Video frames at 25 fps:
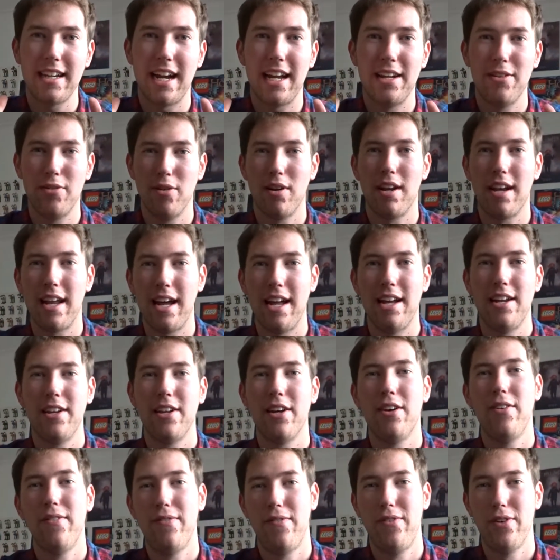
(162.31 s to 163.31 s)
and
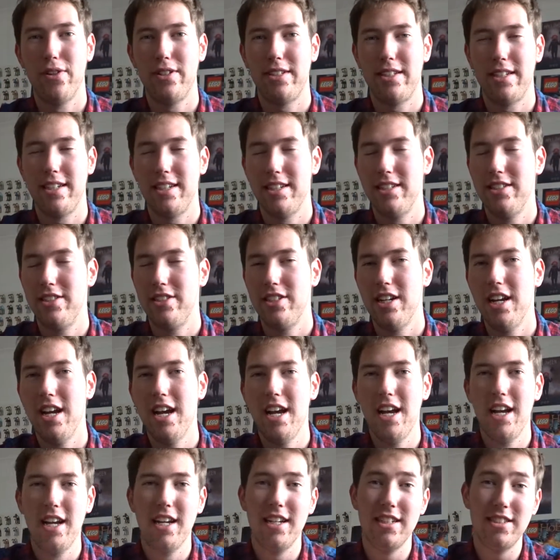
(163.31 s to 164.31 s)
Orlando footage.
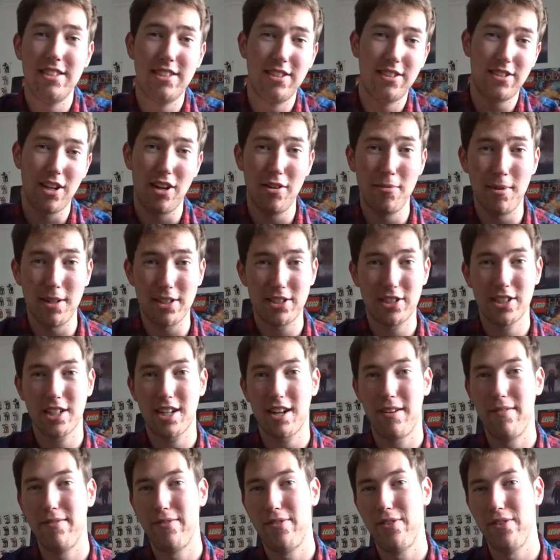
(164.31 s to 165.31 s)
There's so much to
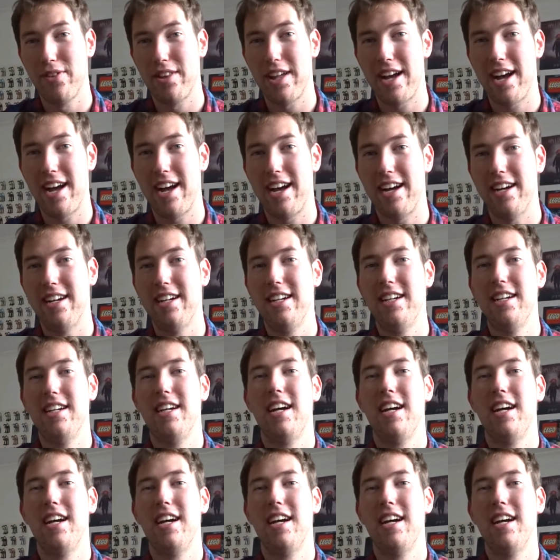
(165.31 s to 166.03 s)
come through that.